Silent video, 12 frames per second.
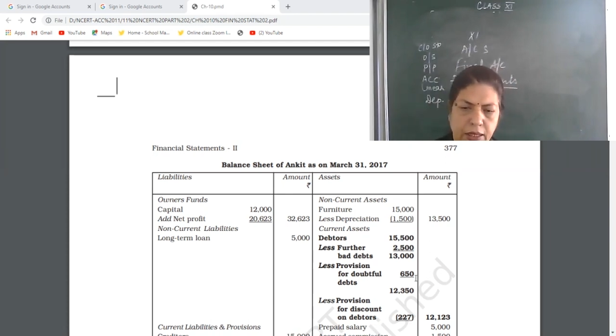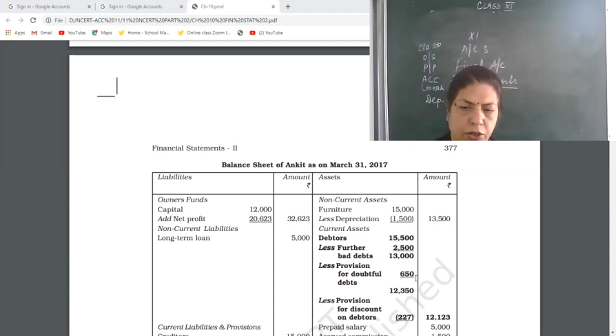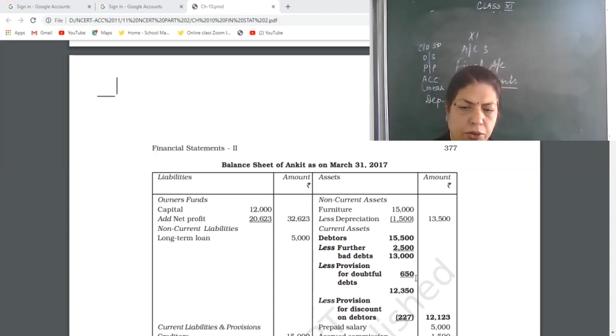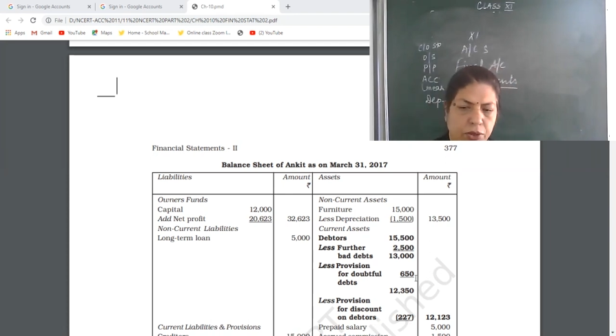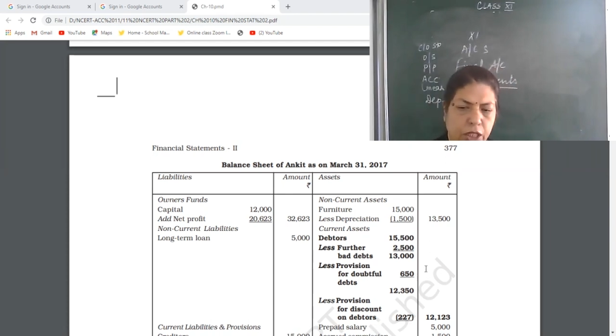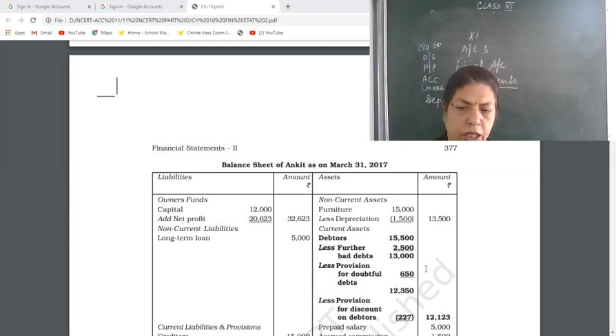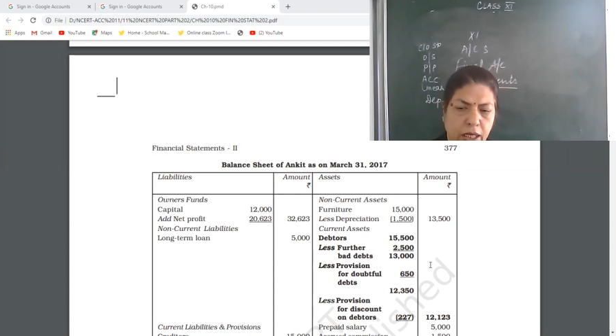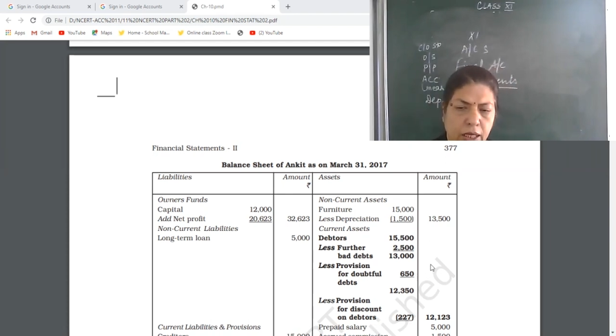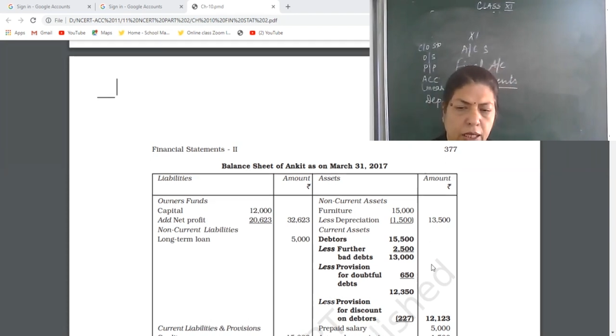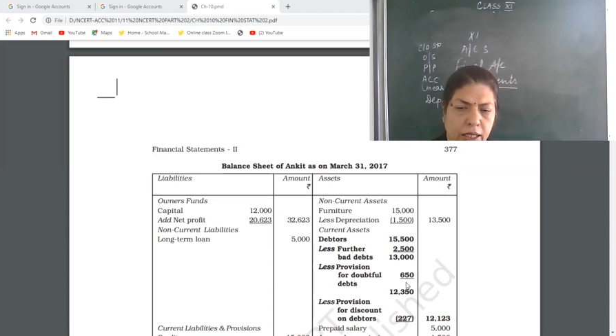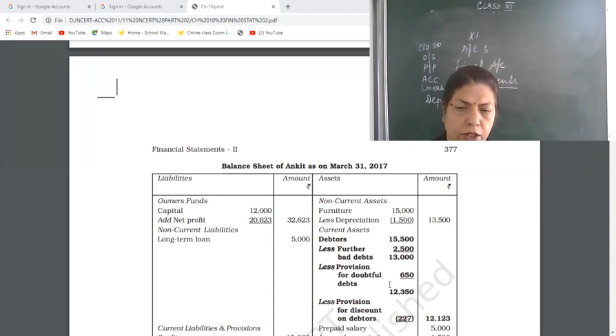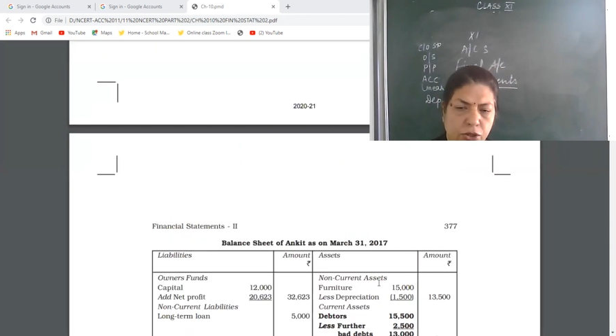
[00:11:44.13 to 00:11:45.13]
Okay,
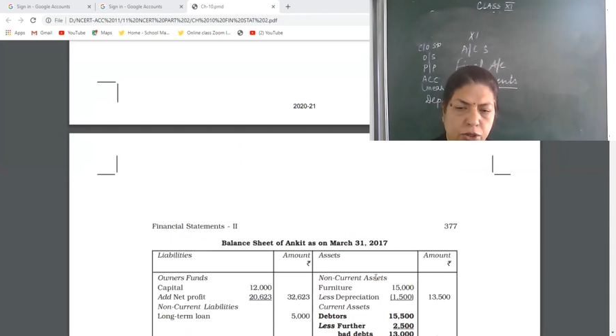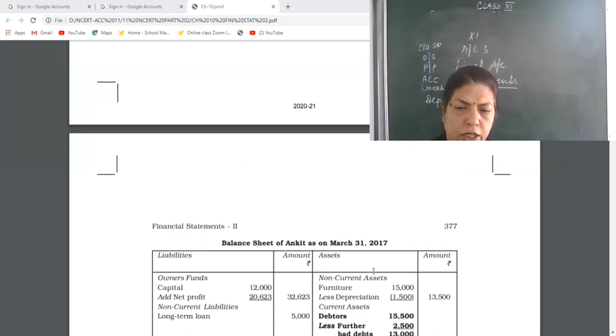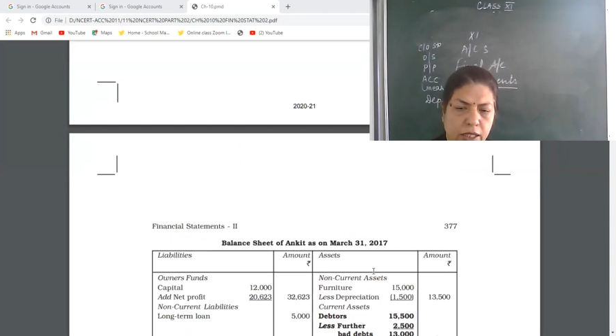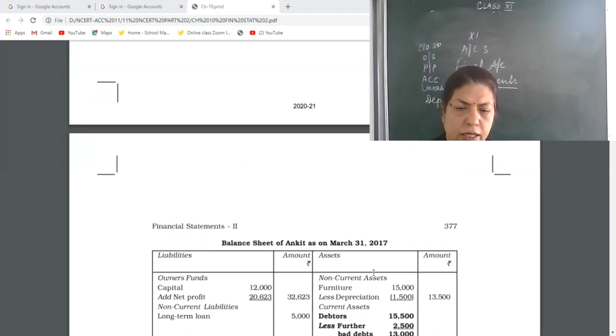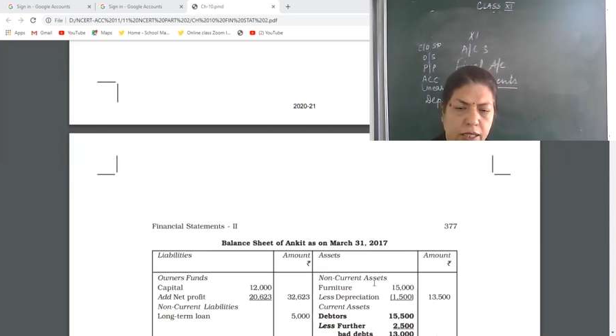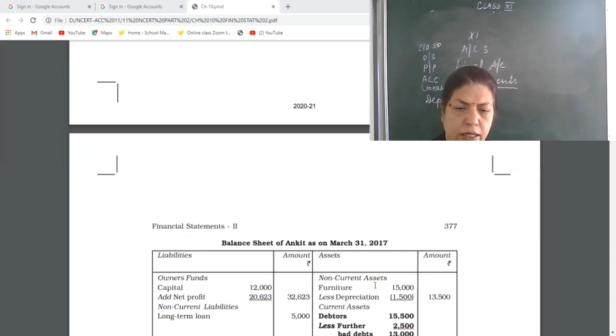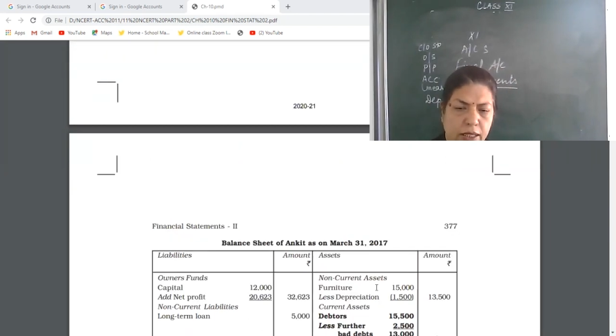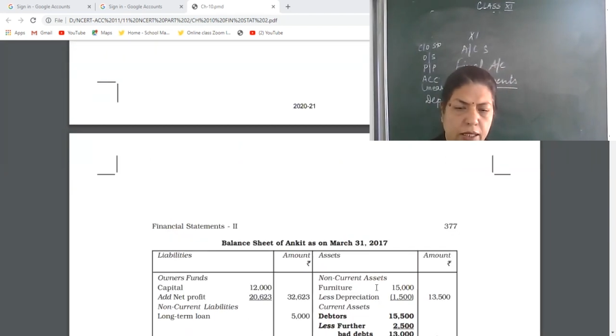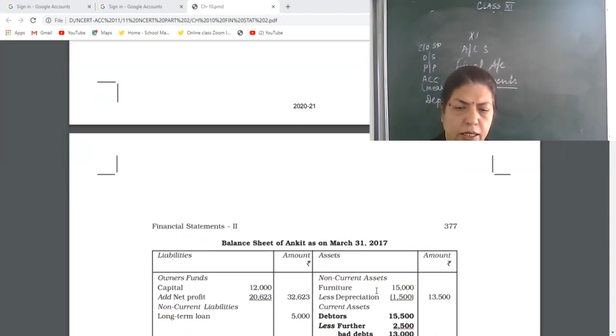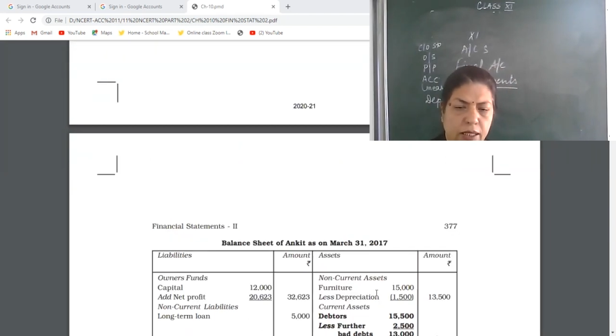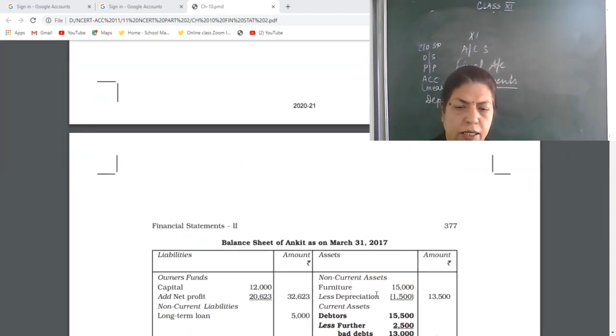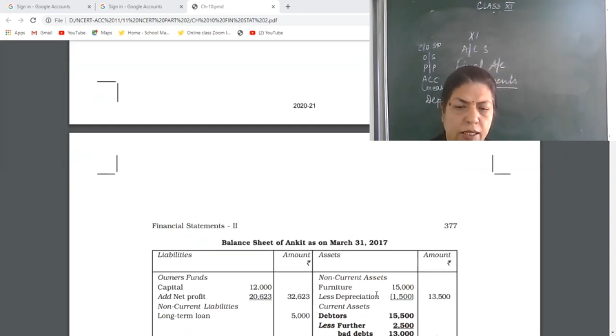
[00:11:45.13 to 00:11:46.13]
so
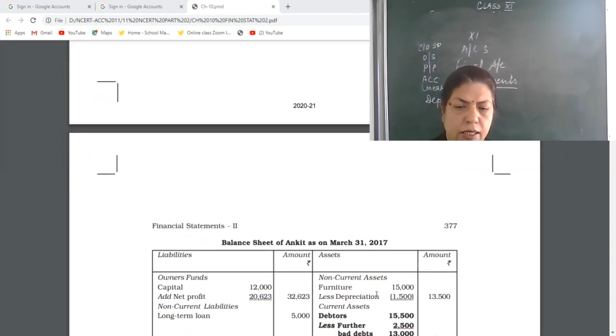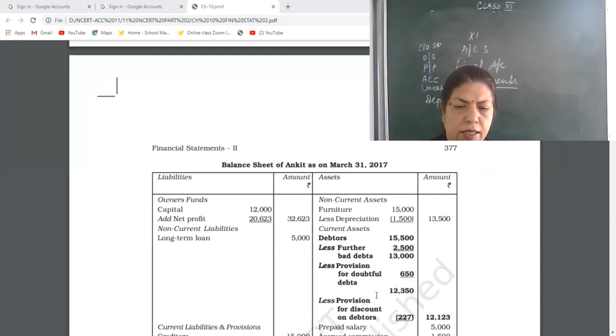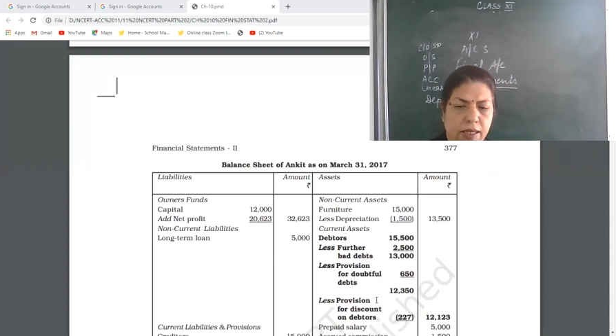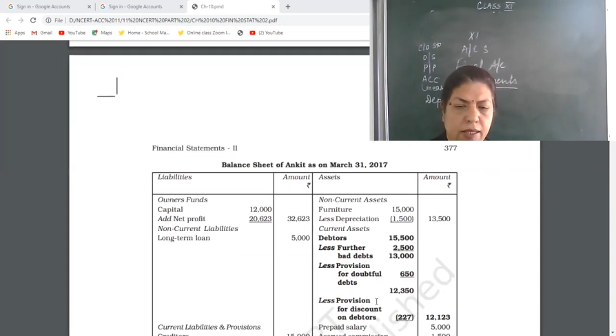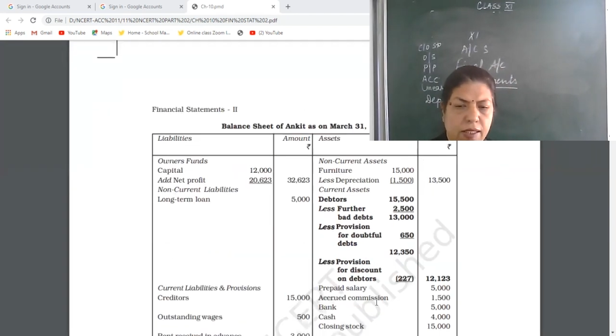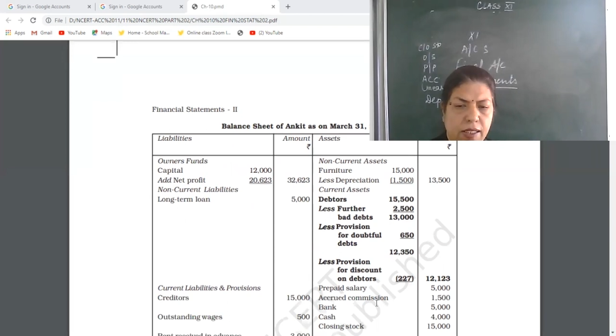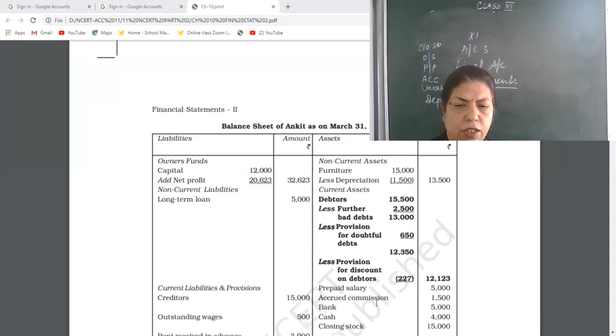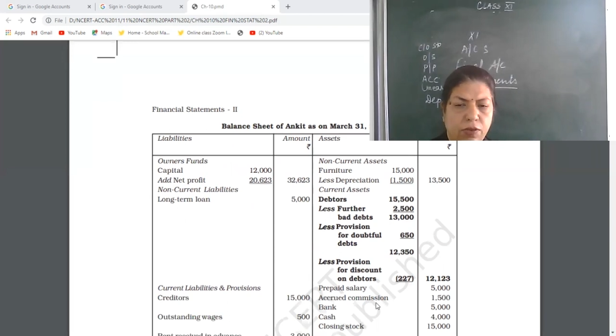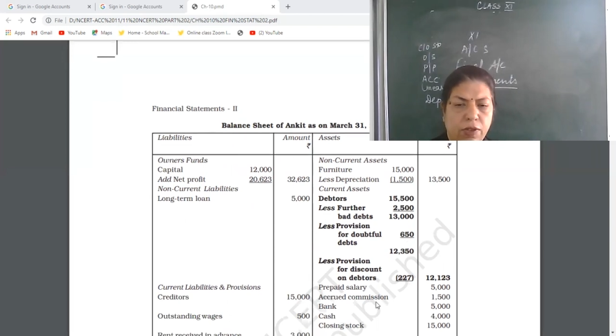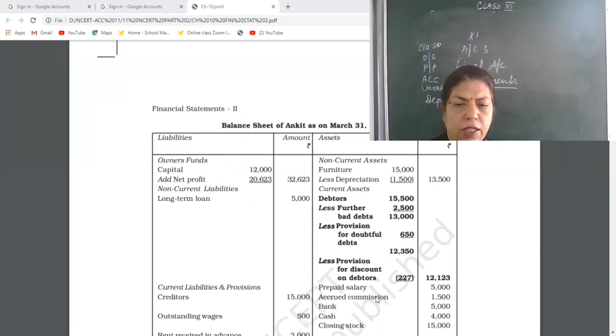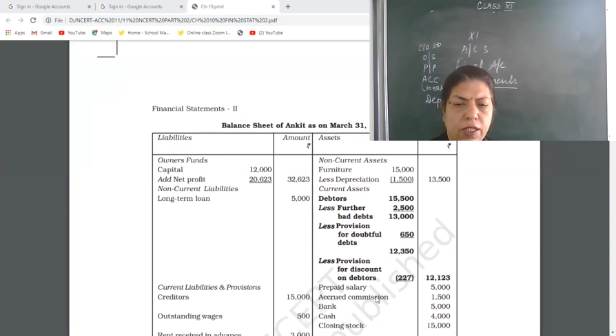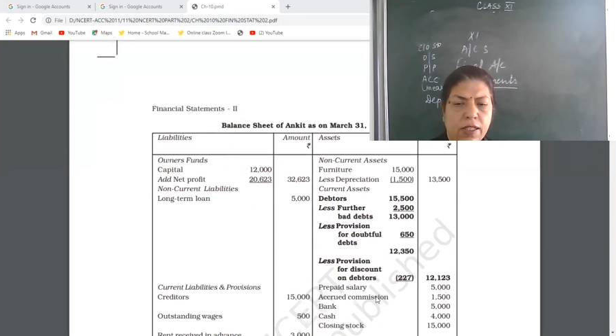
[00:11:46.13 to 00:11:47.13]
this is the
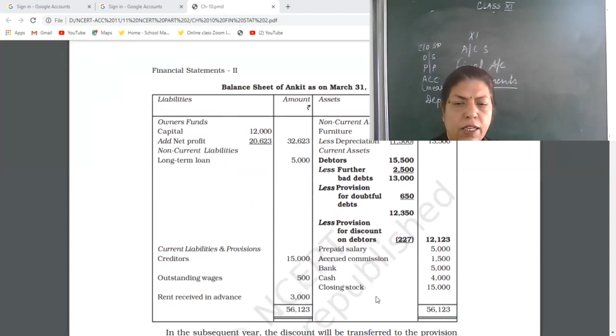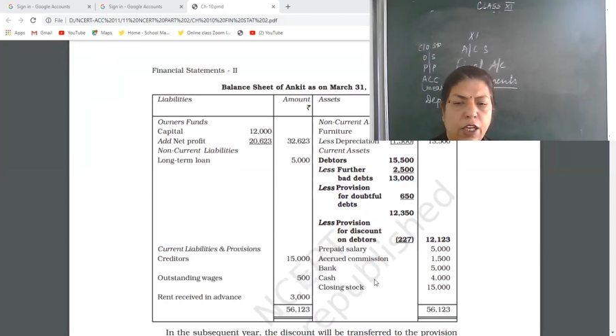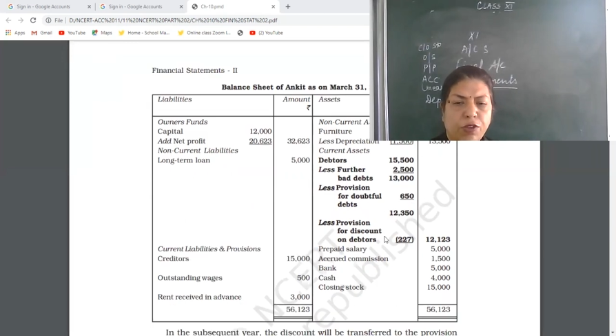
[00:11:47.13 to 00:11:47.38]
sequence.